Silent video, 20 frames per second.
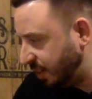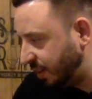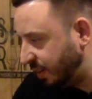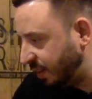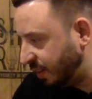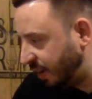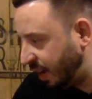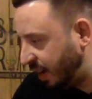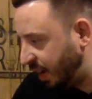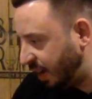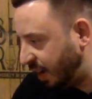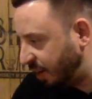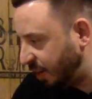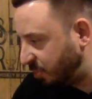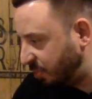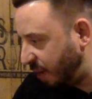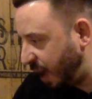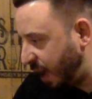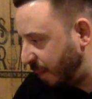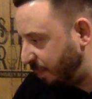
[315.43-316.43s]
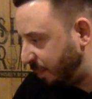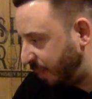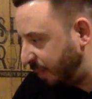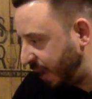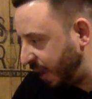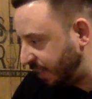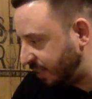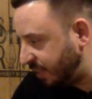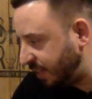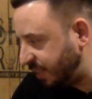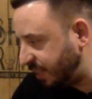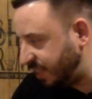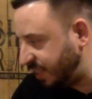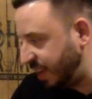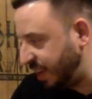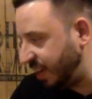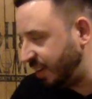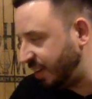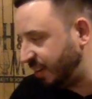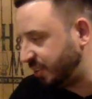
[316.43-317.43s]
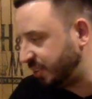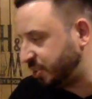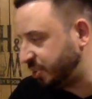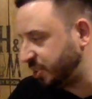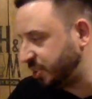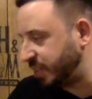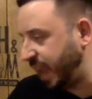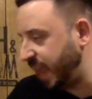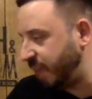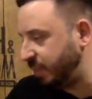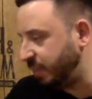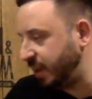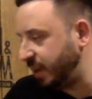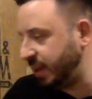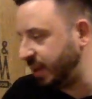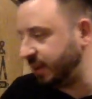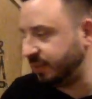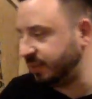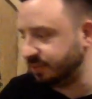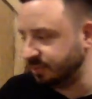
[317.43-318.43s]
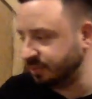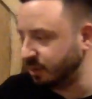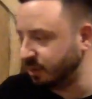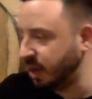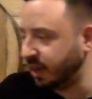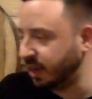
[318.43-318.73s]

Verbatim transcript: Uh, Rob Benta is here. Just came in. Wow, we